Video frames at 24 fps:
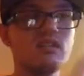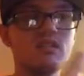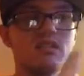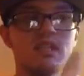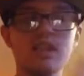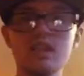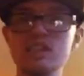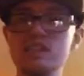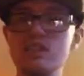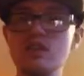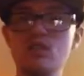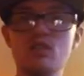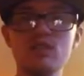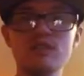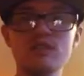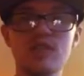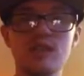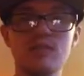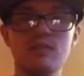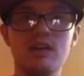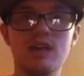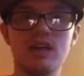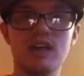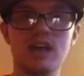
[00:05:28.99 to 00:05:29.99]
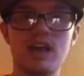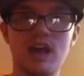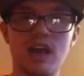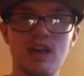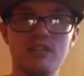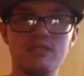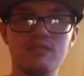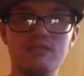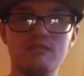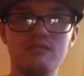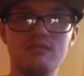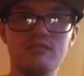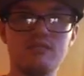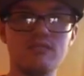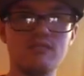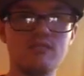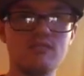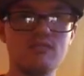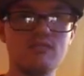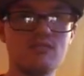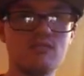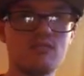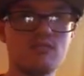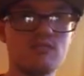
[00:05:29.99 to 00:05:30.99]
that's the only example I can have.
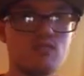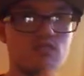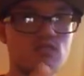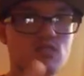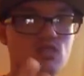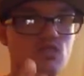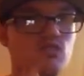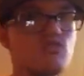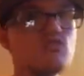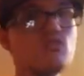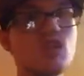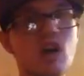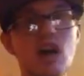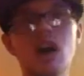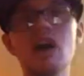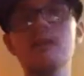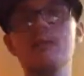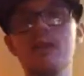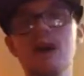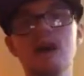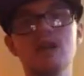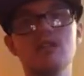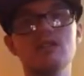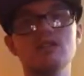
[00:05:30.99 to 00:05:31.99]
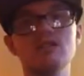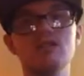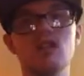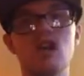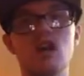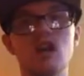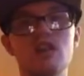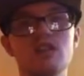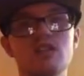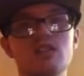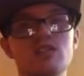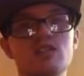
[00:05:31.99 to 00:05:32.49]
You know how pirates talk.